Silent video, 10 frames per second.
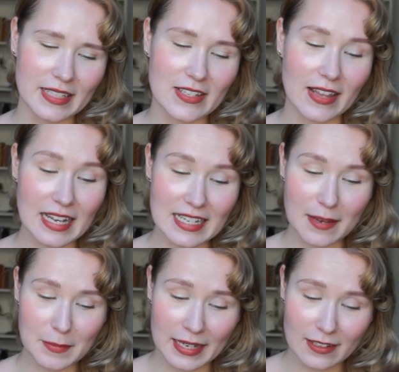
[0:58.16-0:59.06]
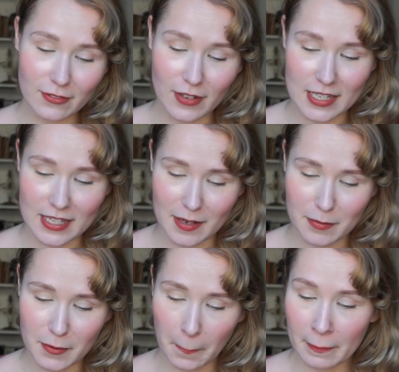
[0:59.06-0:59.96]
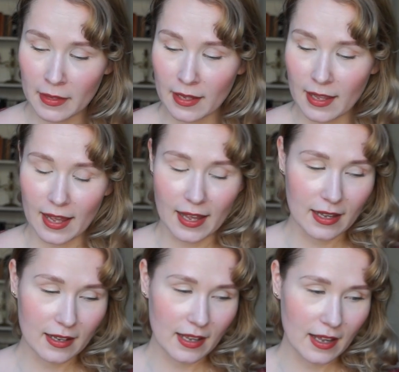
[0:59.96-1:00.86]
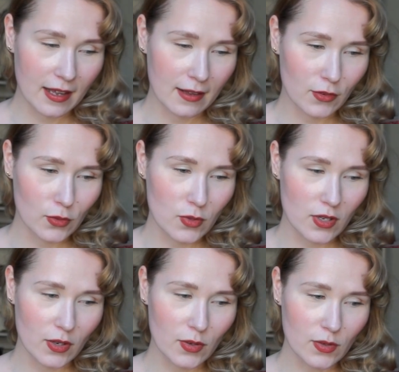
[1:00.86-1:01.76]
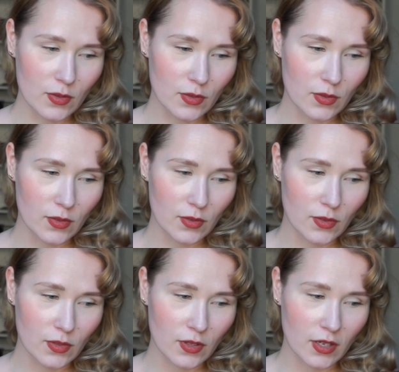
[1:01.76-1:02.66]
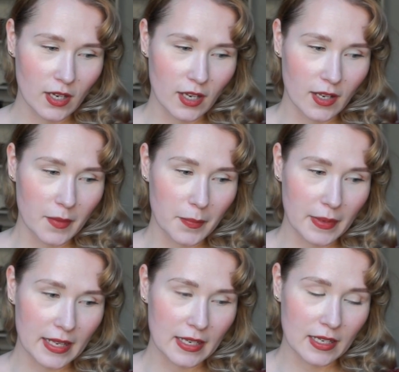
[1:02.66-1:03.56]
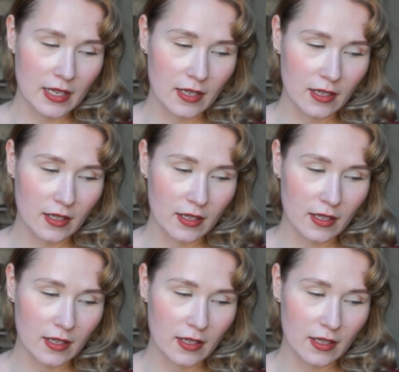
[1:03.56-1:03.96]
So that's happening. First up, I have also been